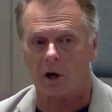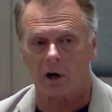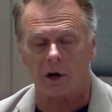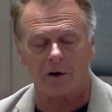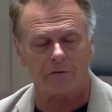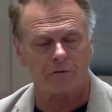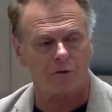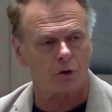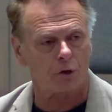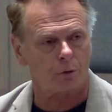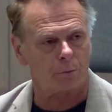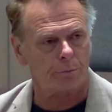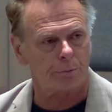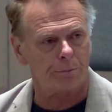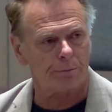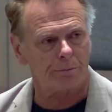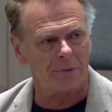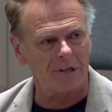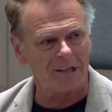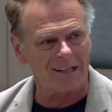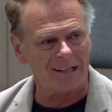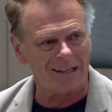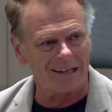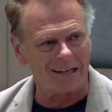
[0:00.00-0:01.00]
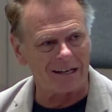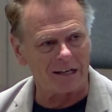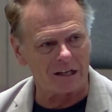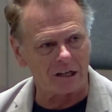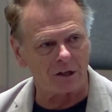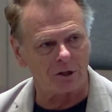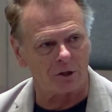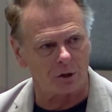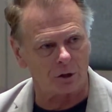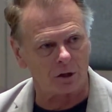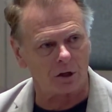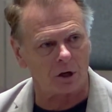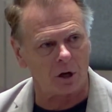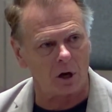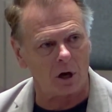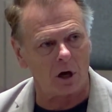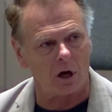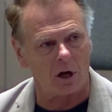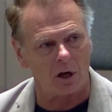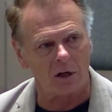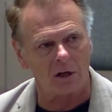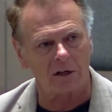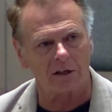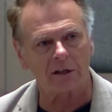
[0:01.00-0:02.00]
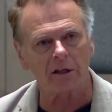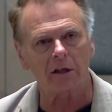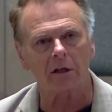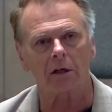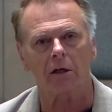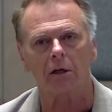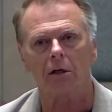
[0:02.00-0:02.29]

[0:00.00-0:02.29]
of your being, your calling,